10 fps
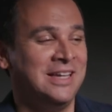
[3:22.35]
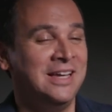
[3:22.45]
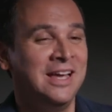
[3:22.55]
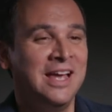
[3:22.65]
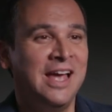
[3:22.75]

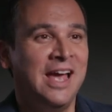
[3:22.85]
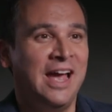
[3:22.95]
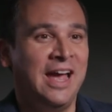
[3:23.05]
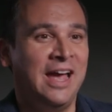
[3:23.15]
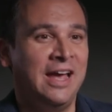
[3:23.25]

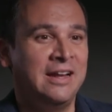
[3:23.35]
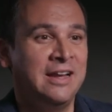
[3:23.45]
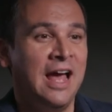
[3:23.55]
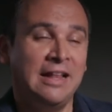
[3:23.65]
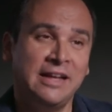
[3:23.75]
Mm-hmm. And
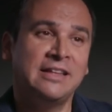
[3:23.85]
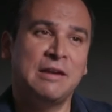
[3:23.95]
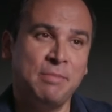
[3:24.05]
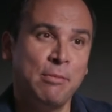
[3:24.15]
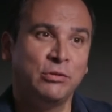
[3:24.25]
I think a lot
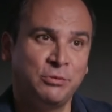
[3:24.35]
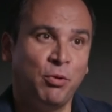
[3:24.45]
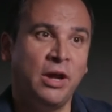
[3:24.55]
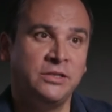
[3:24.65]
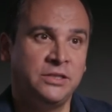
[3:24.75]
of people were
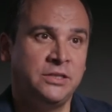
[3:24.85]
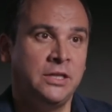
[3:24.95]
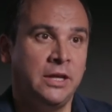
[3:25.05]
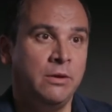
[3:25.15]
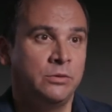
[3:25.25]
surprised to see
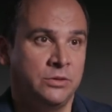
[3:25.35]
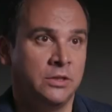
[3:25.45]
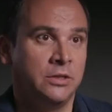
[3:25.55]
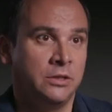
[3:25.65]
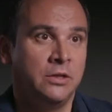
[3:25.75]
that he was
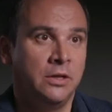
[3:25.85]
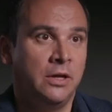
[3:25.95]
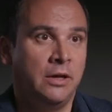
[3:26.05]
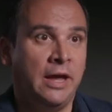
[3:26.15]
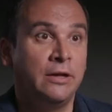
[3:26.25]
going
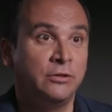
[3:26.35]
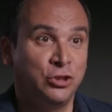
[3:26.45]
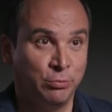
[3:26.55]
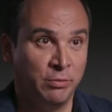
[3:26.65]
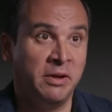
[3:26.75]
to handle
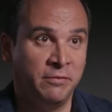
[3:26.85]
Superman